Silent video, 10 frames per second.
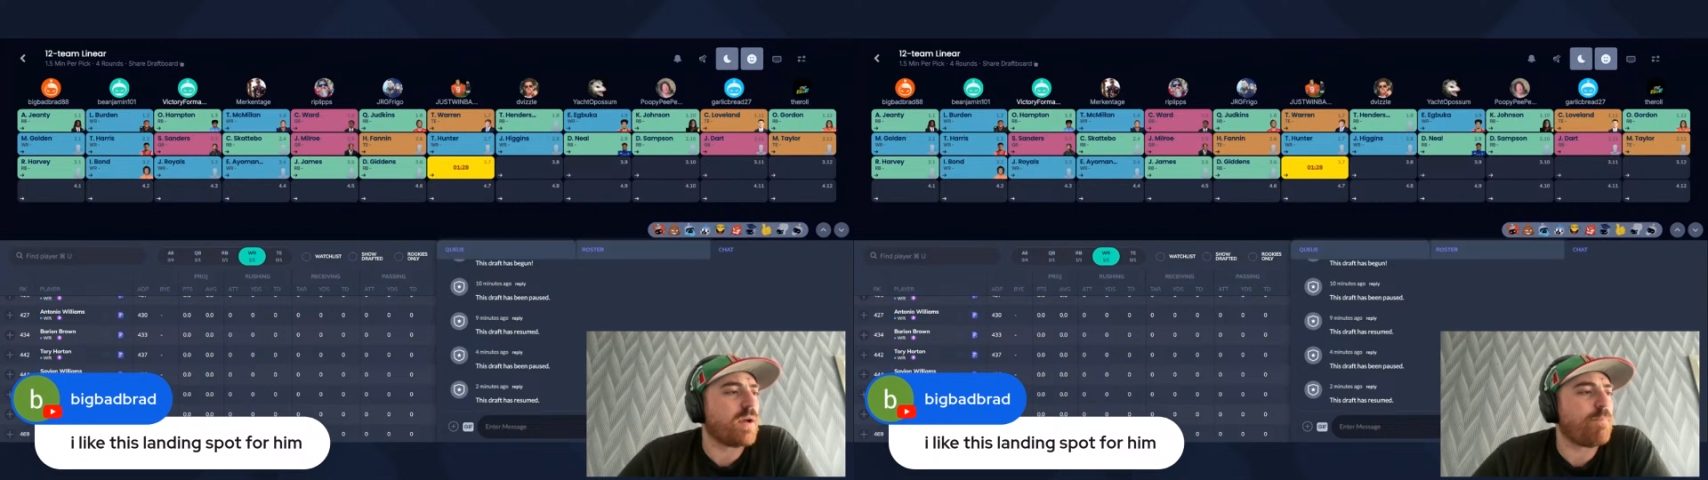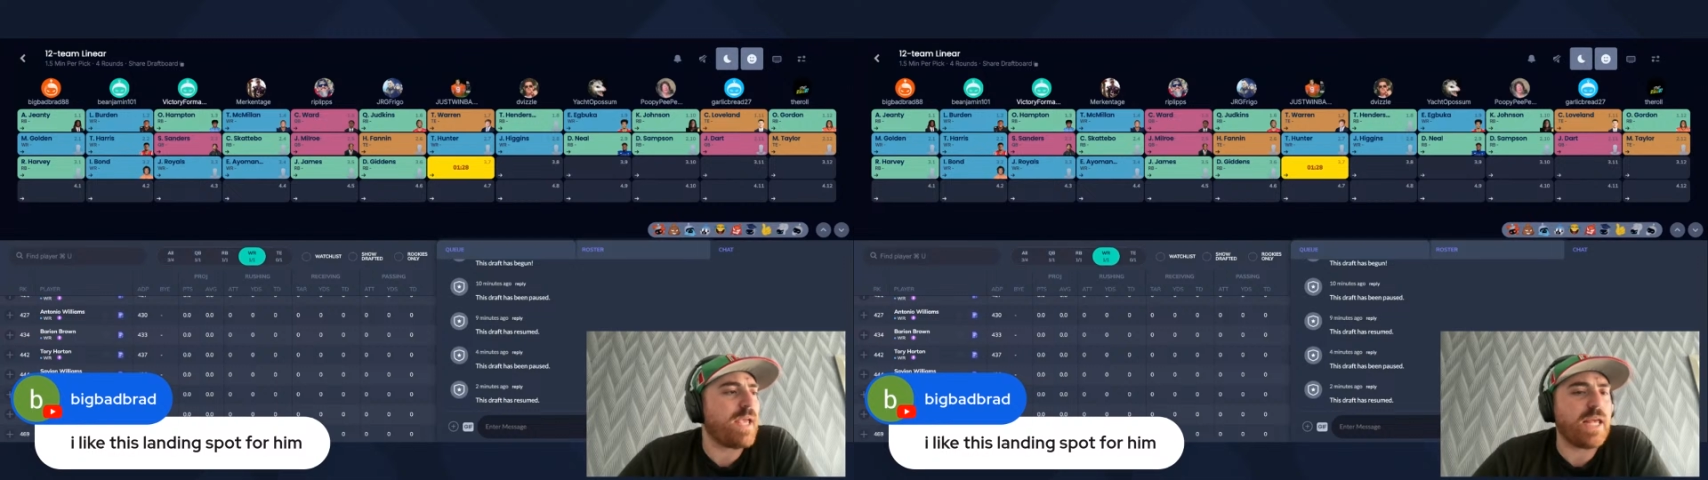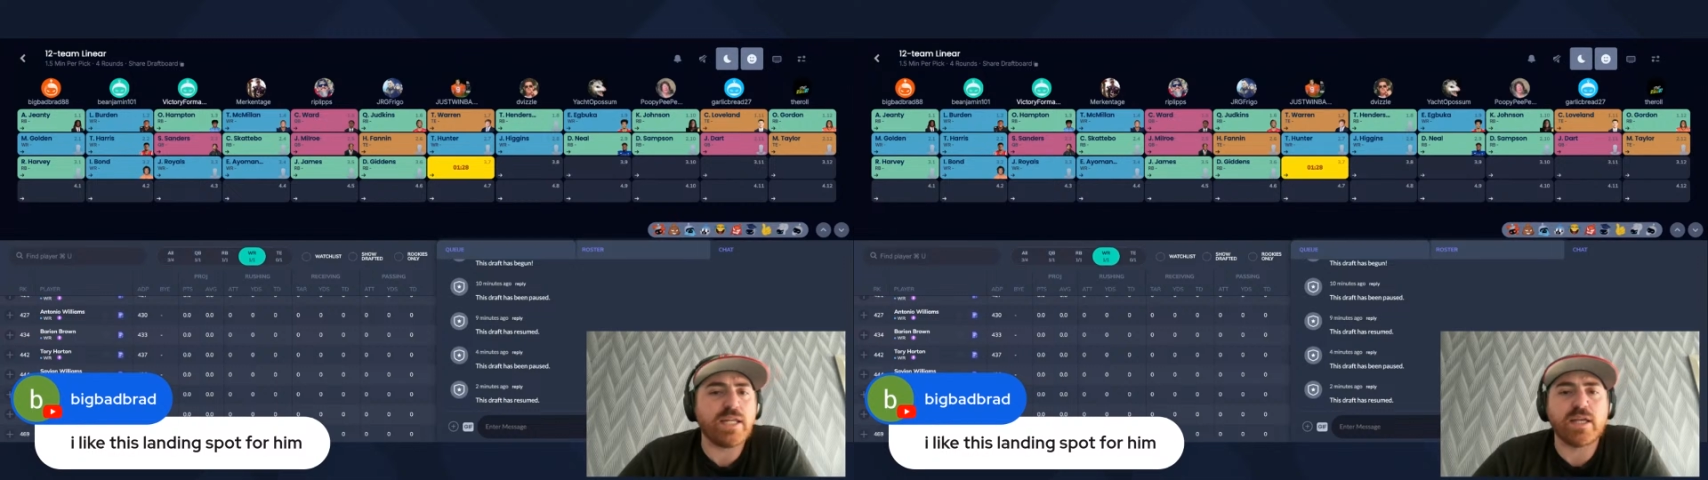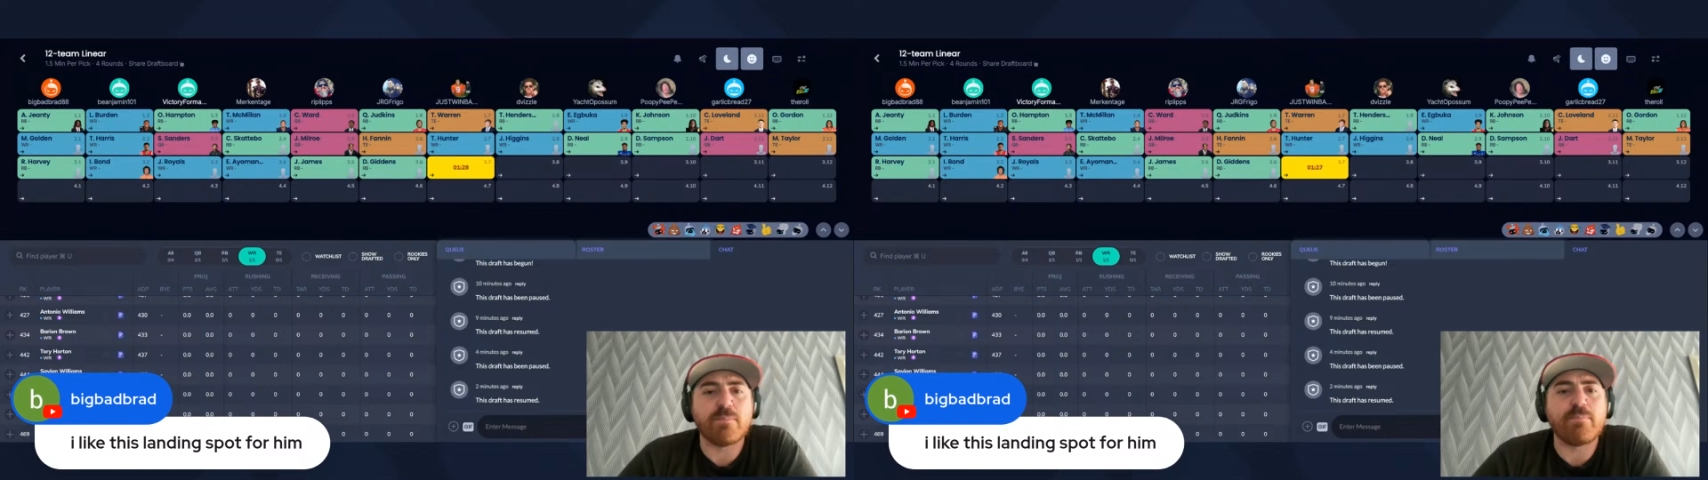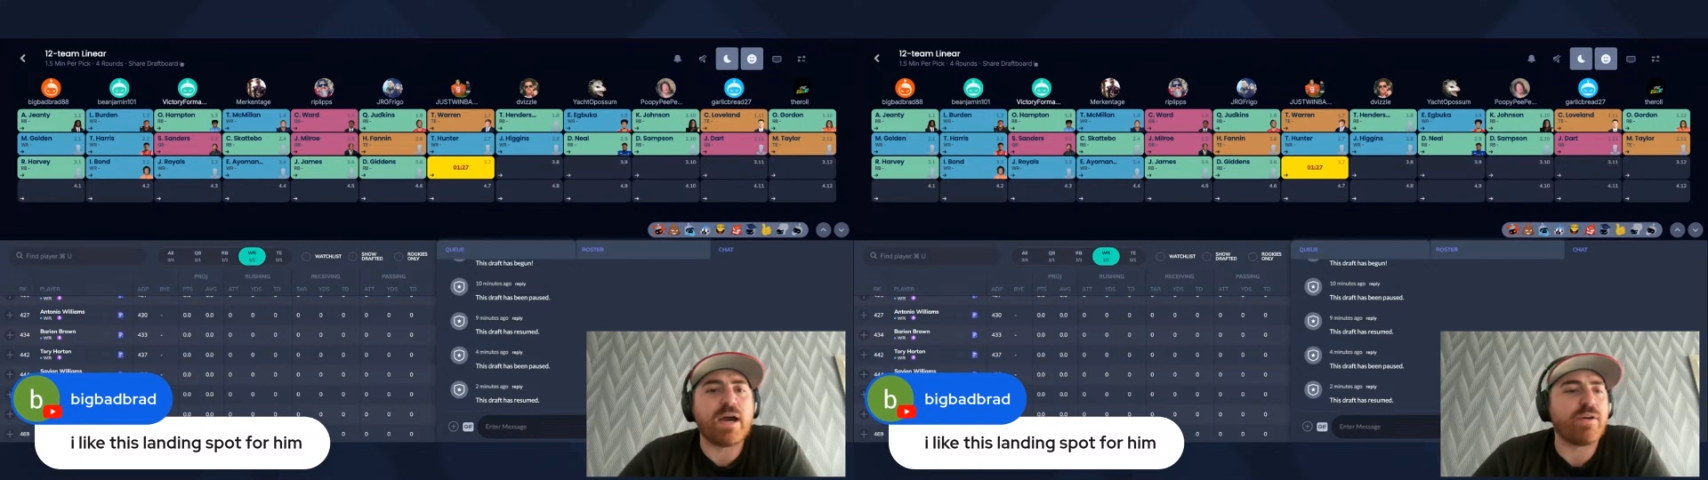opinion
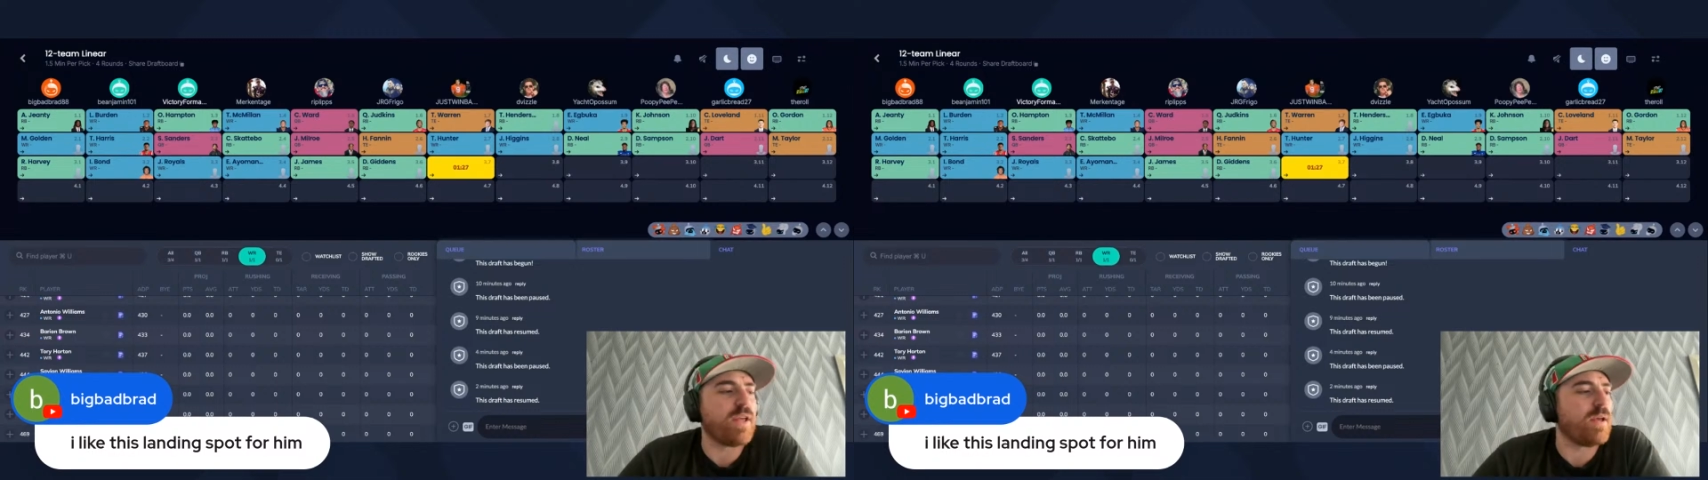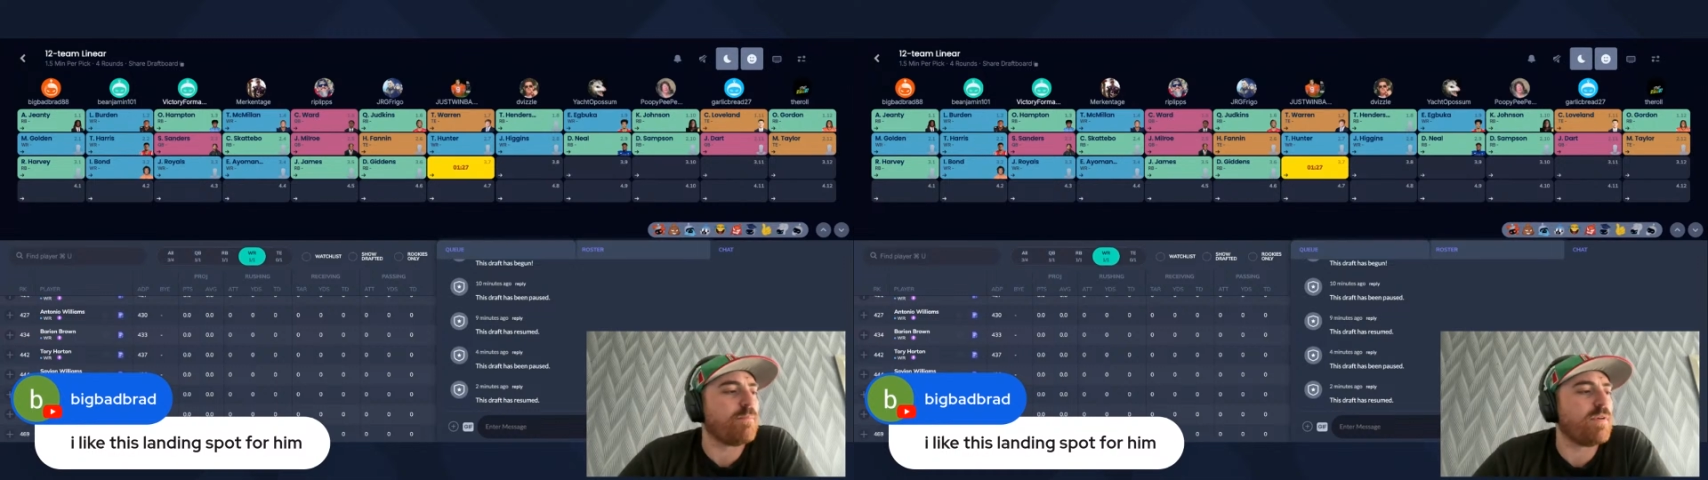about him,